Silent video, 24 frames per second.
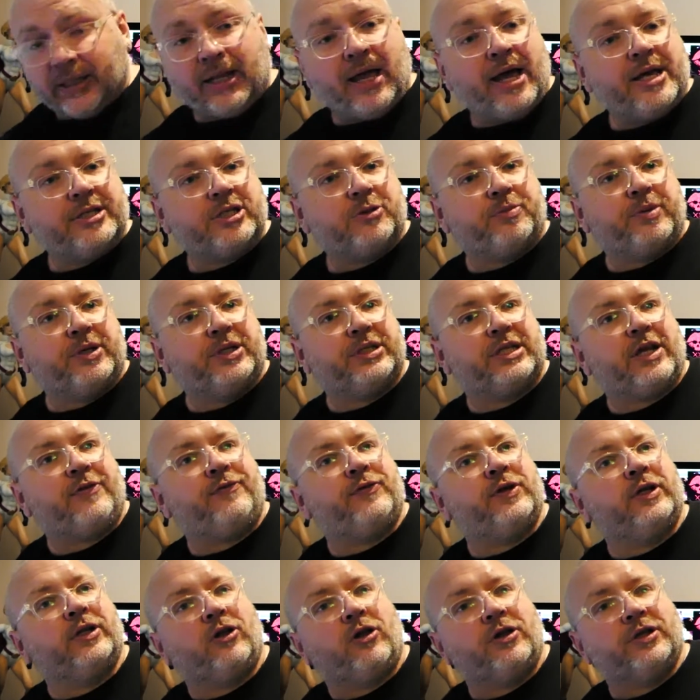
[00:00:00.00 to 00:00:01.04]
last but
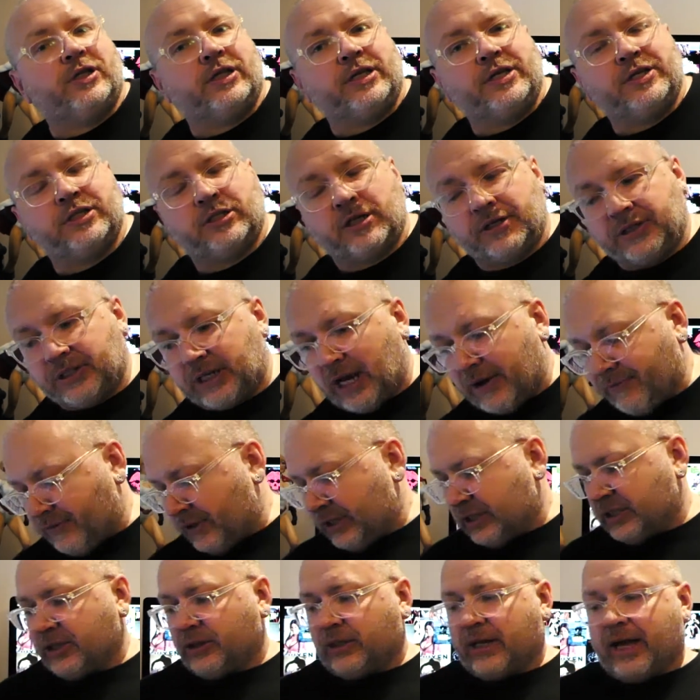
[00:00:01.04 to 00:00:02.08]
definitely not least, I saved
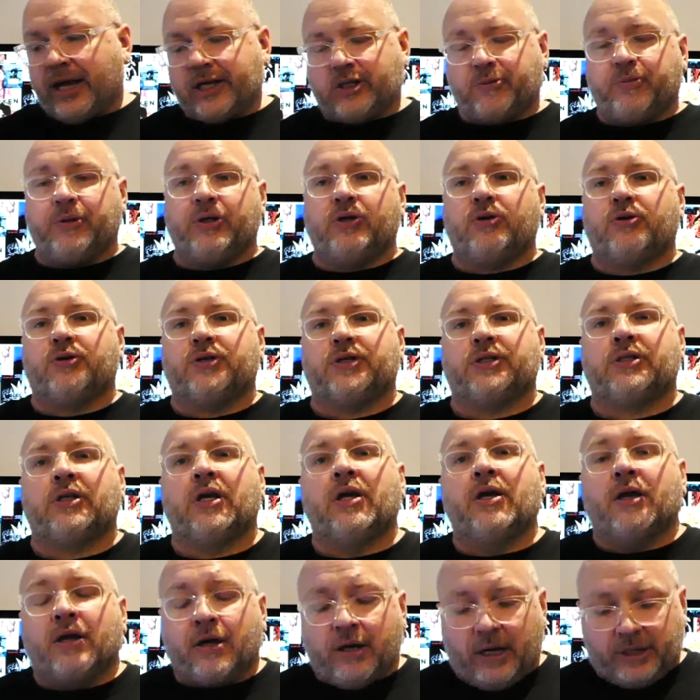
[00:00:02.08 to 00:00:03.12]
this till last because
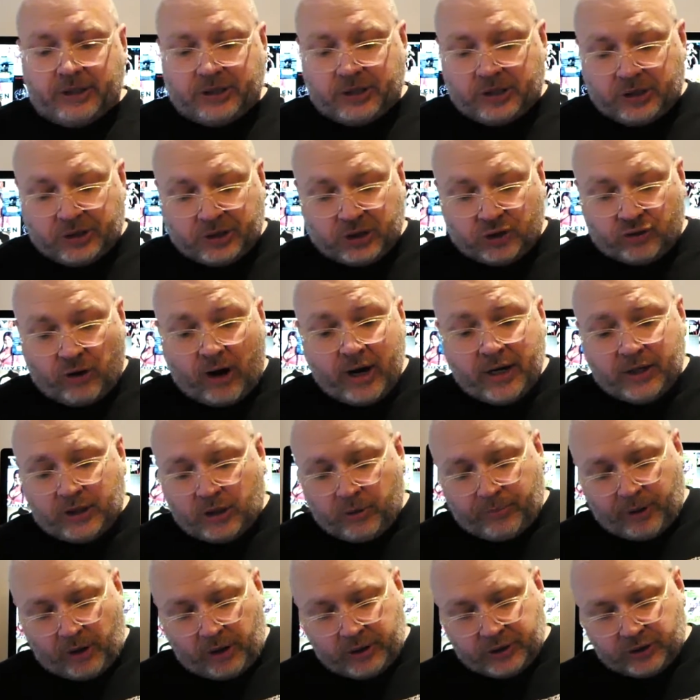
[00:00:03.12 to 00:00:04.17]
it's an Australian
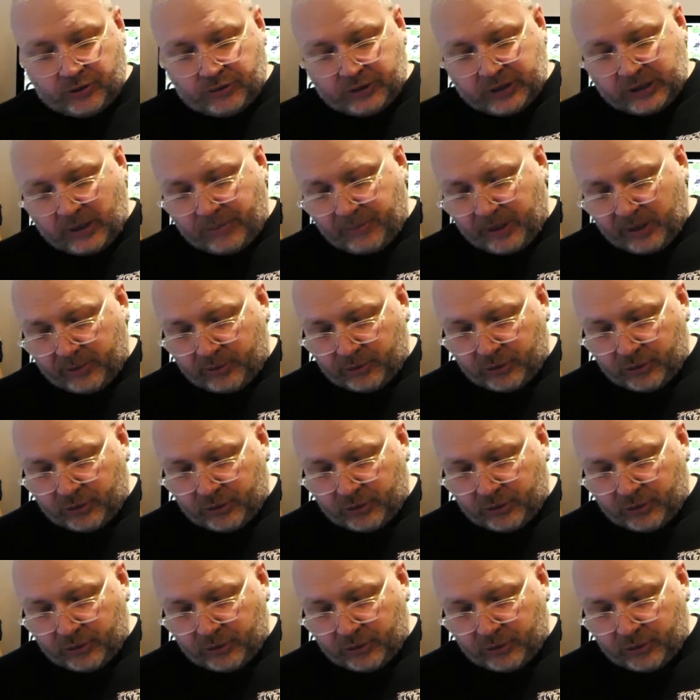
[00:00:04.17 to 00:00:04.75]
composer, and some people